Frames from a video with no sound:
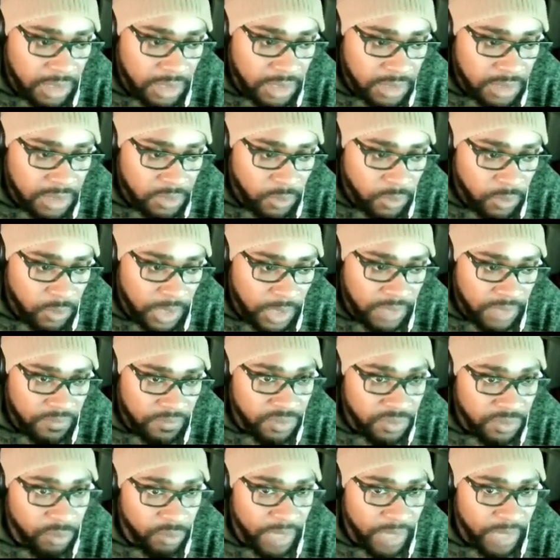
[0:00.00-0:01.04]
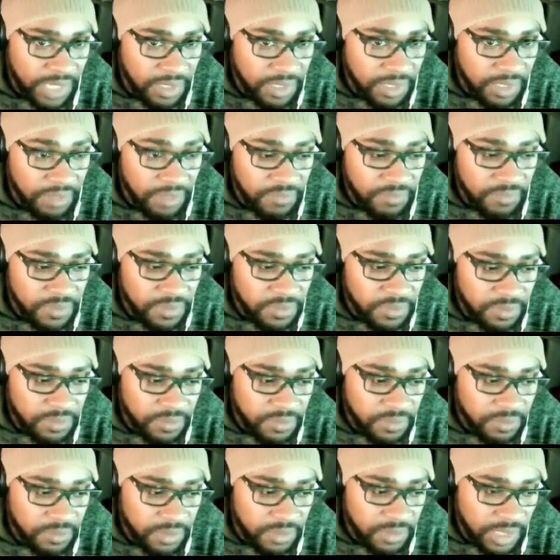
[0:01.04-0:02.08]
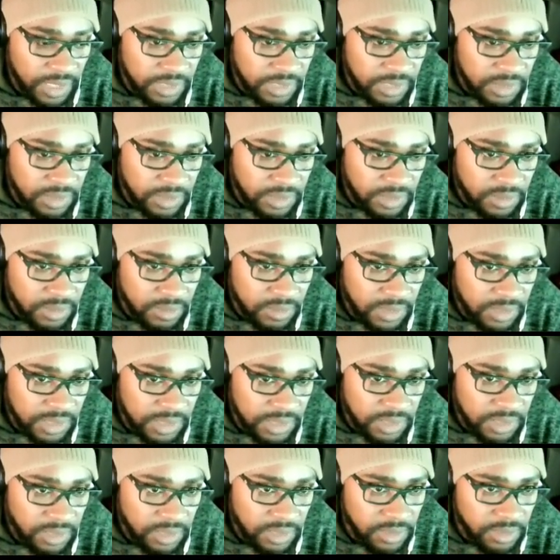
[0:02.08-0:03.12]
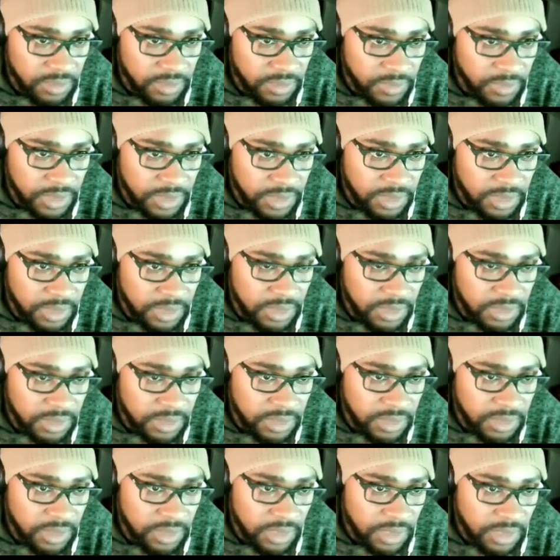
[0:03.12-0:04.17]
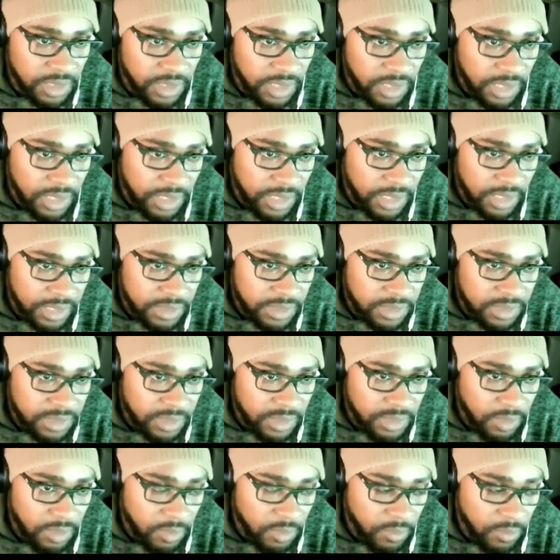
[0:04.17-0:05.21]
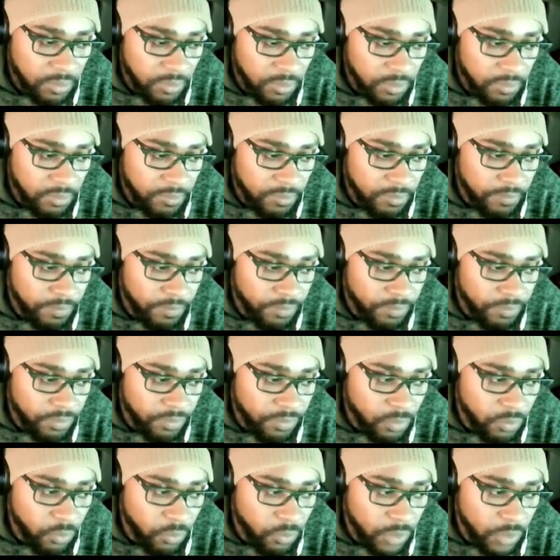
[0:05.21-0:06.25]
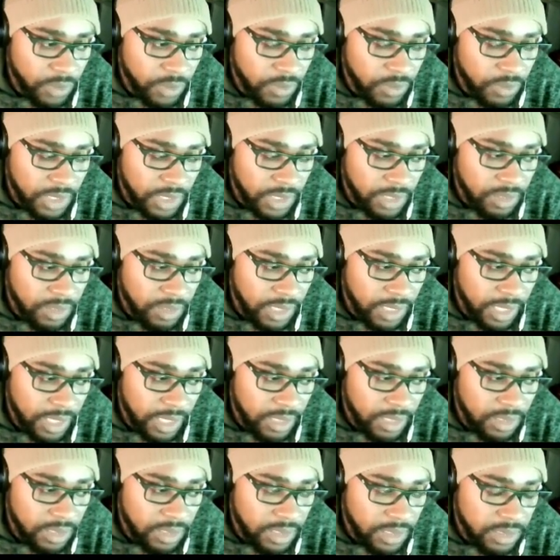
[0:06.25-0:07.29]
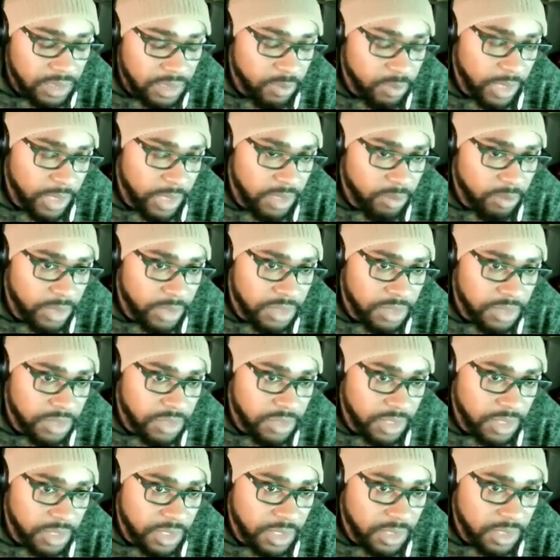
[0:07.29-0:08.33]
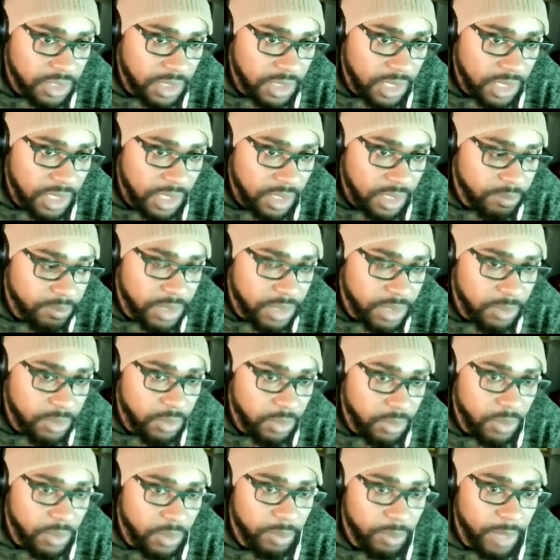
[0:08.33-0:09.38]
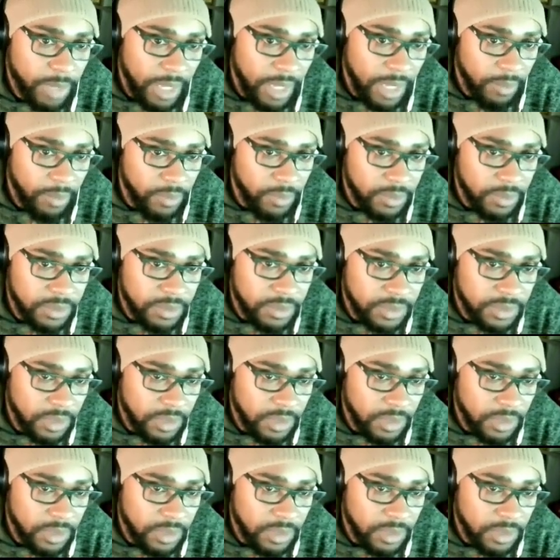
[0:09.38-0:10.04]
It's whatever you make of it. That's literally what it is. And so when you think of that, let's paint a picture here like people with power.